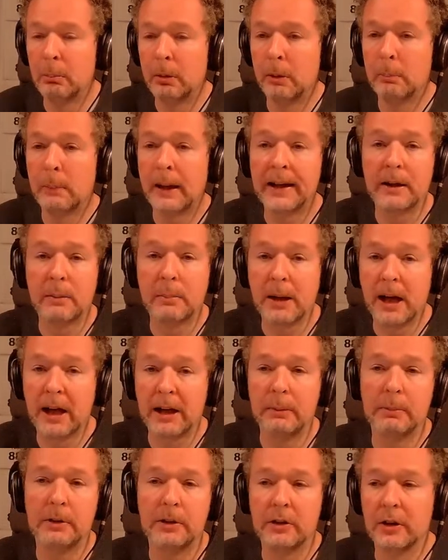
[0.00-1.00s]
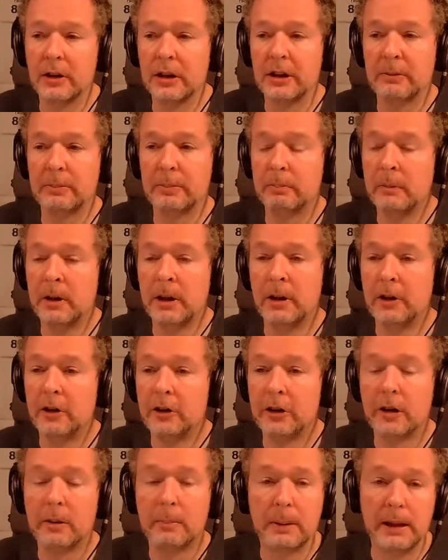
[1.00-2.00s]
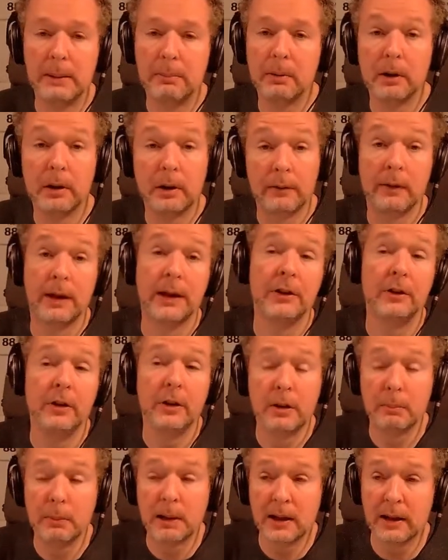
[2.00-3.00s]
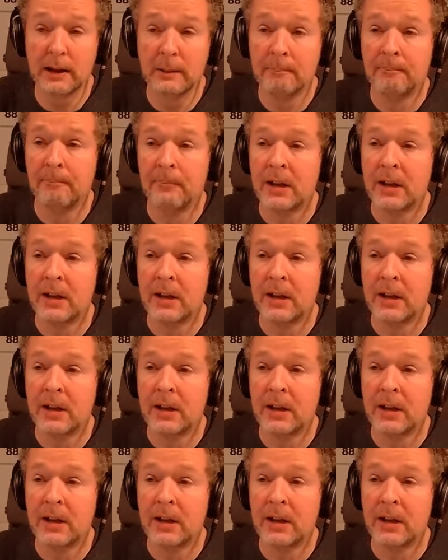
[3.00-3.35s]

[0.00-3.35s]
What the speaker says: make a payment to the people that have lent you the money.